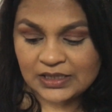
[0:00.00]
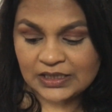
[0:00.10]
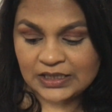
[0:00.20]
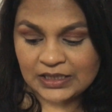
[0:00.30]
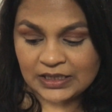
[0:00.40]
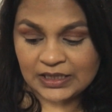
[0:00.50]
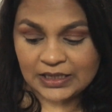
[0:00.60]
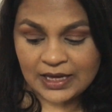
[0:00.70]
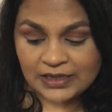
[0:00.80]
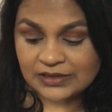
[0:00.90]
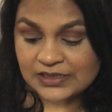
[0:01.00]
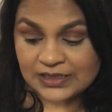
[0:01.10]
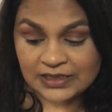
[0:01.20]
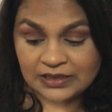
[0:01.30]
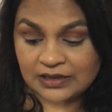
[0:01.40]
He hadn't done
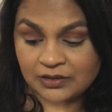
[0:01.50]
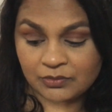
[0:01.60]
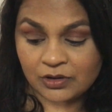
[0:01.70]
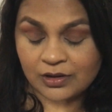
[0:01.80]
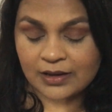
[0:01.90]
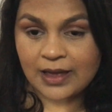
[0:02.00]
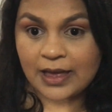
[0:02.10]
anything wrong.